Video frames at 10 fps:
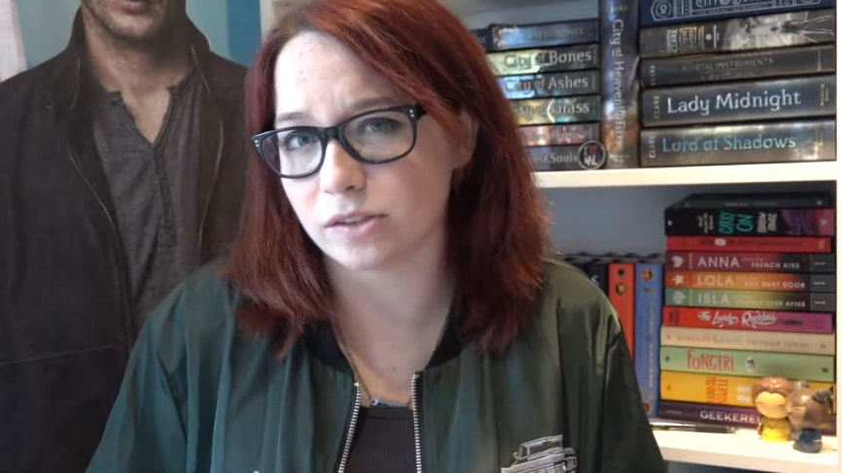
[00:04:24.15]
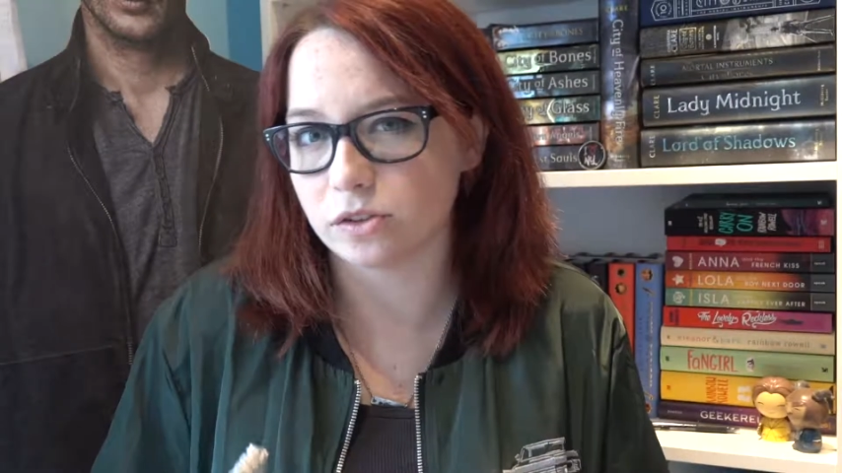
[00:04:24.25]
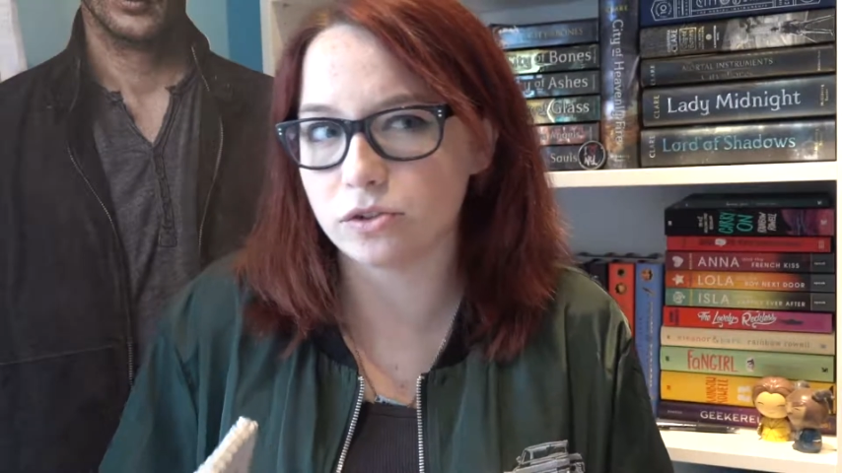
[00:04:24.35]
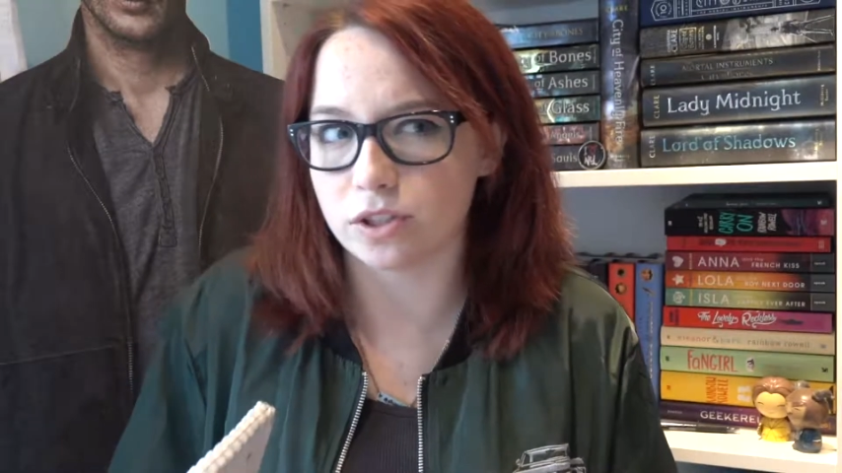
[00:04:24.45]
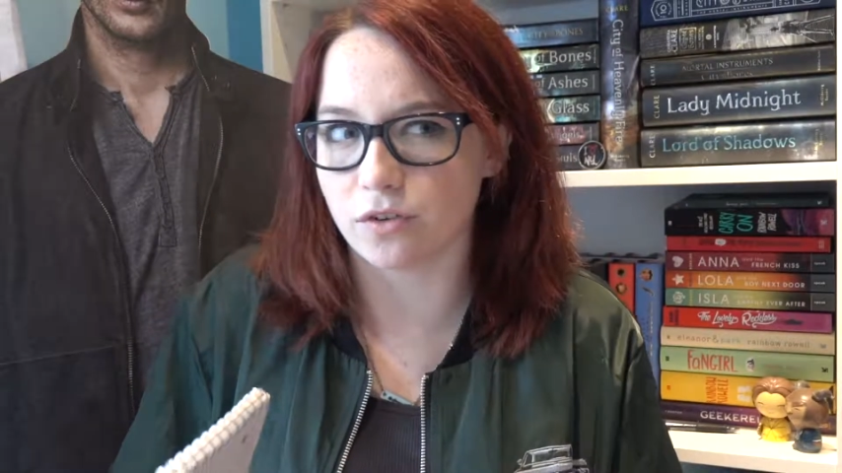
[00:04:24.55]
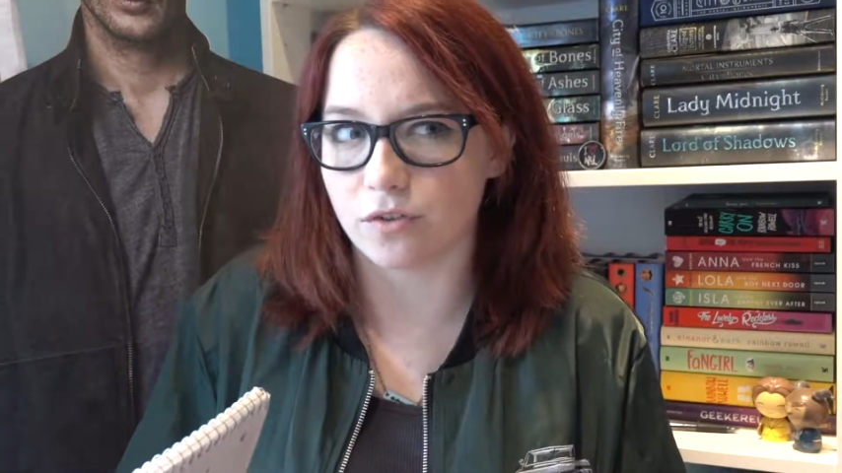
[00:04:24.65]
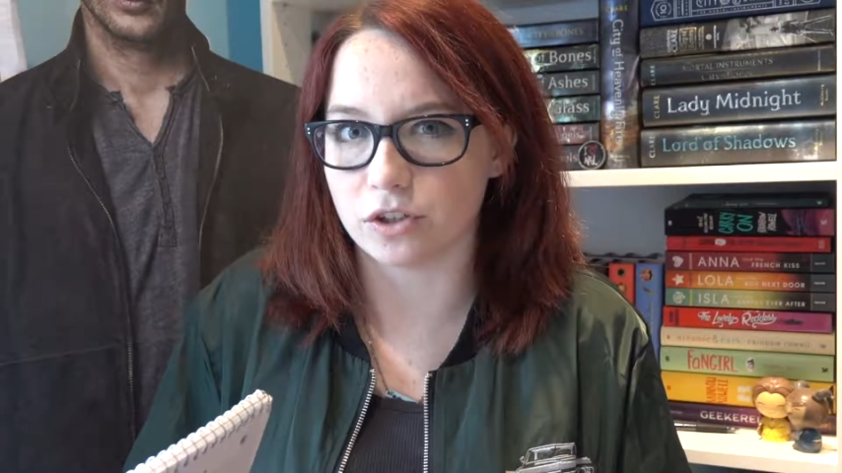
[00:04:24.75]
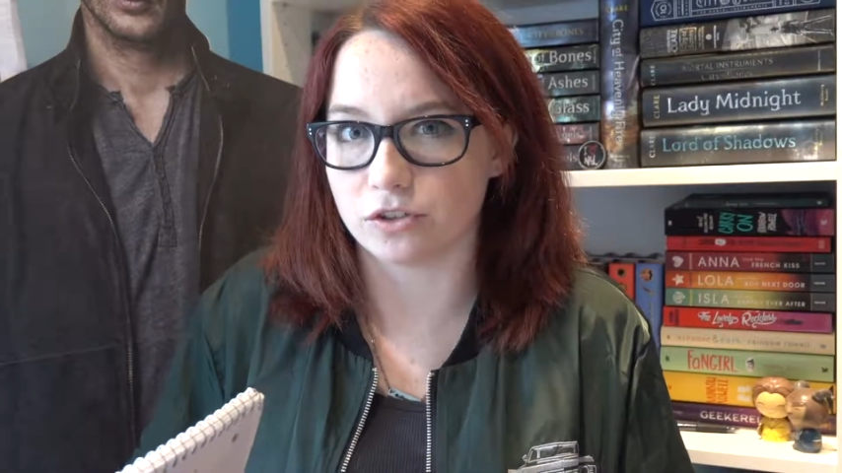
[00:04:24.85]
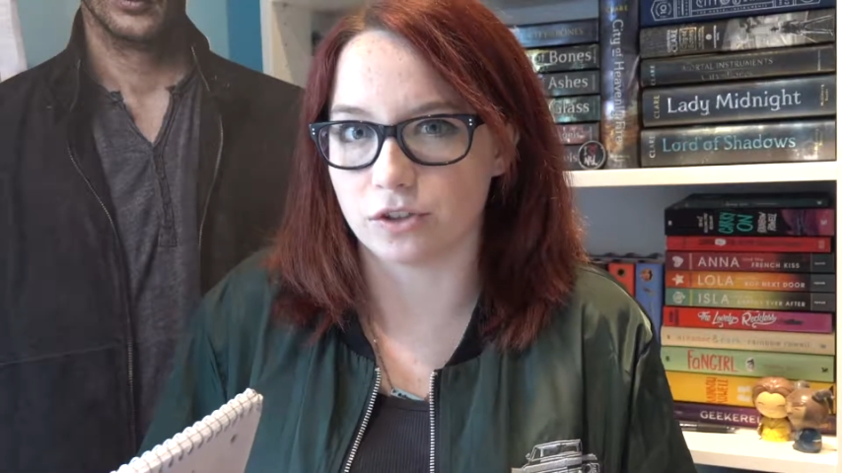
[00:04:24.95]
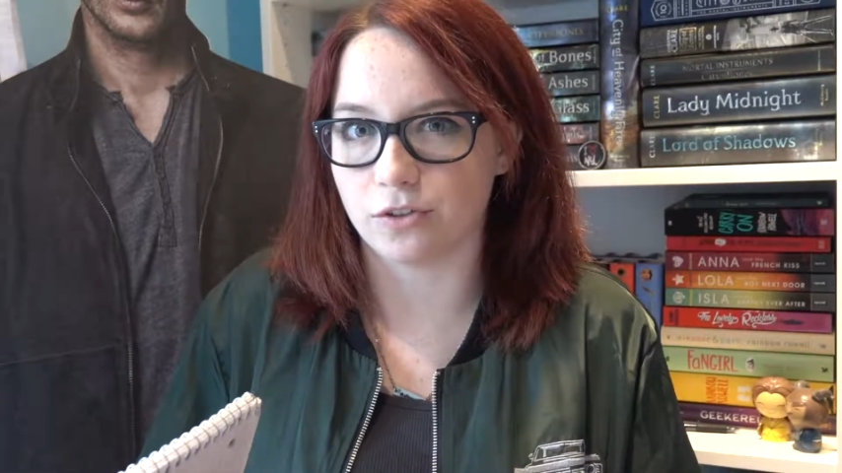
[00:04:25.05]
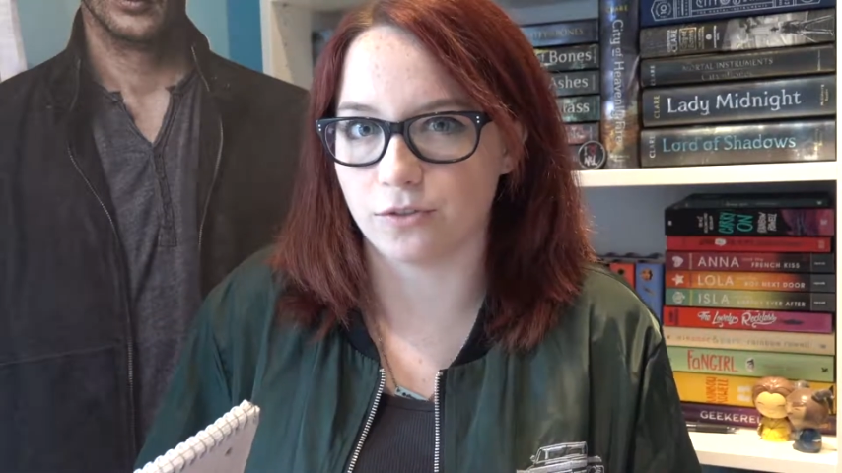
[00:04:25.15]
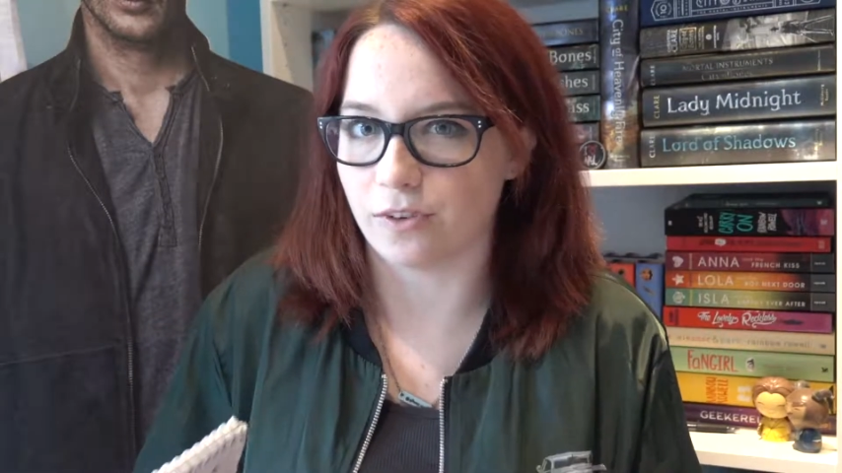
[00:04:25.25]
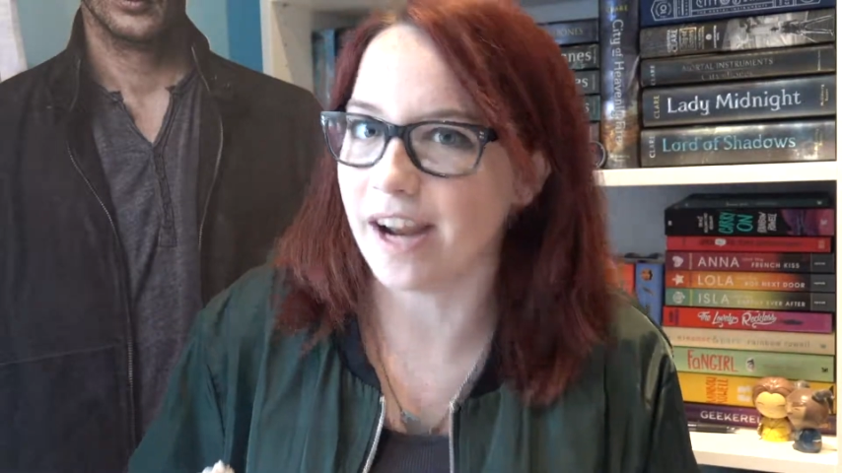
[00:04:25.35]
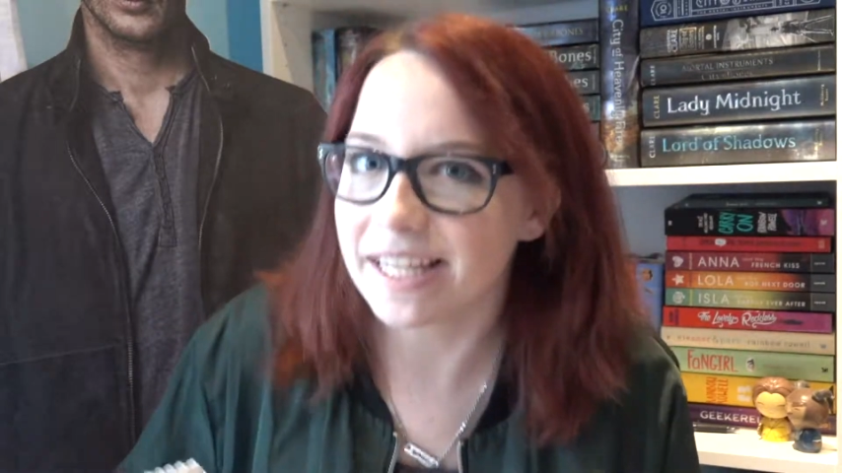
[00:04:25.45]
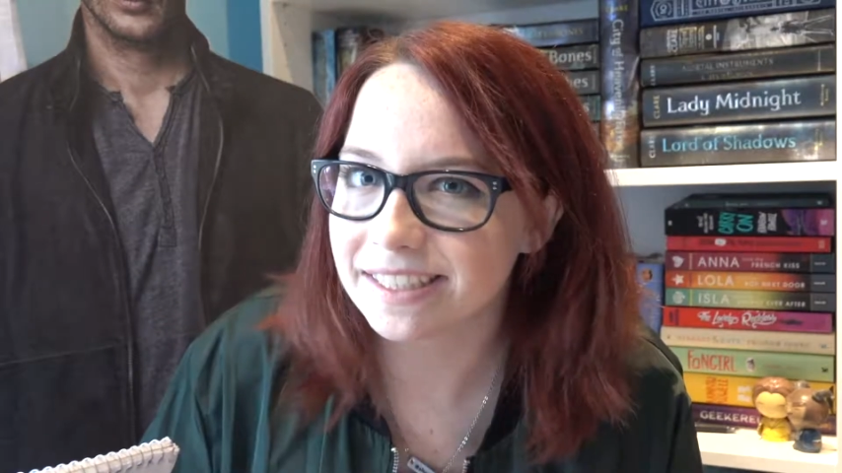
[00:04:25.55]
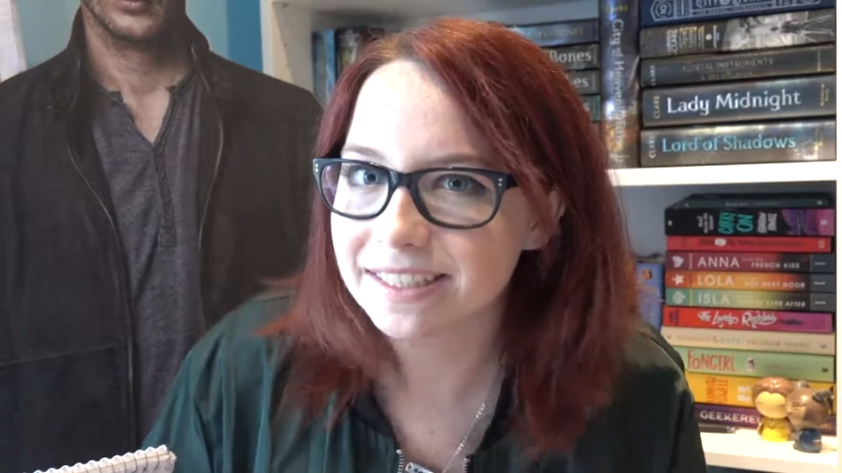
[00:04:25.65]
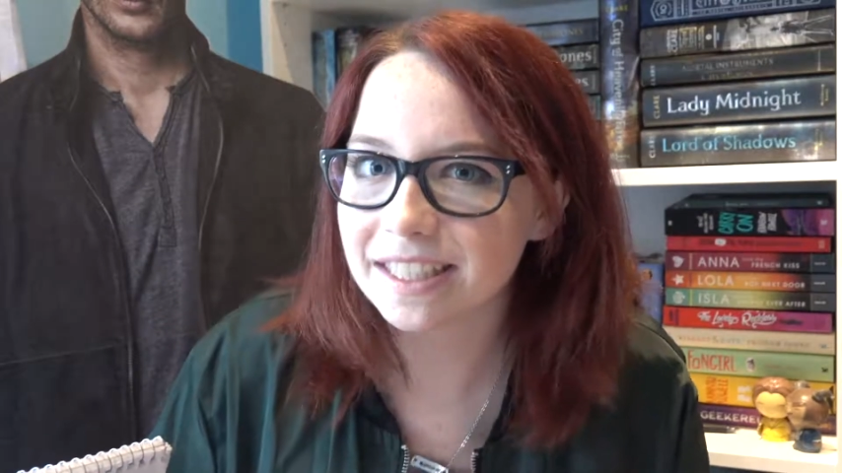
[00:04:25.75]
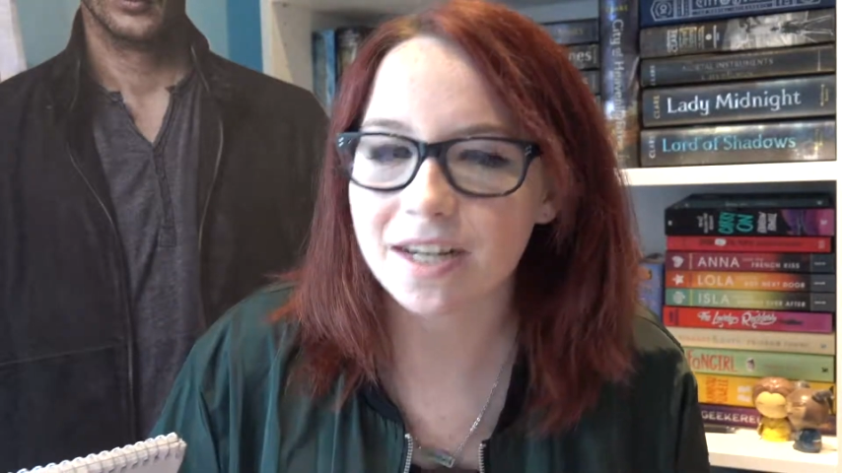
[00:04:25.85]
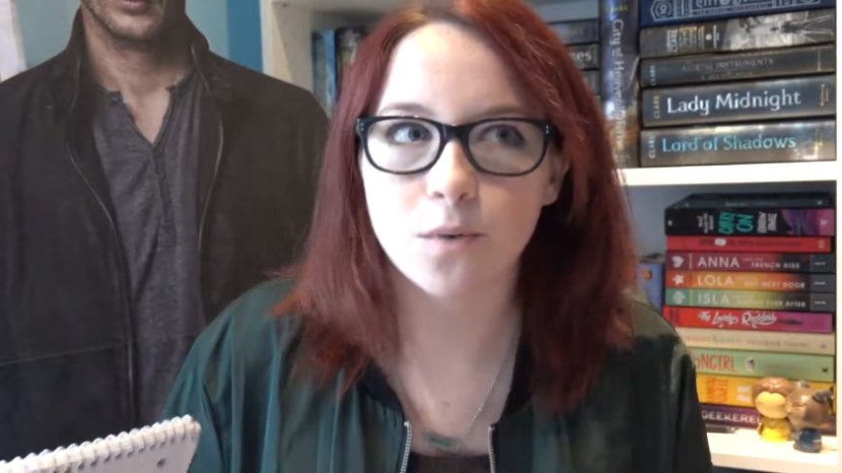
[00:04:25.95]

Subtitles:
Lucifer's grace?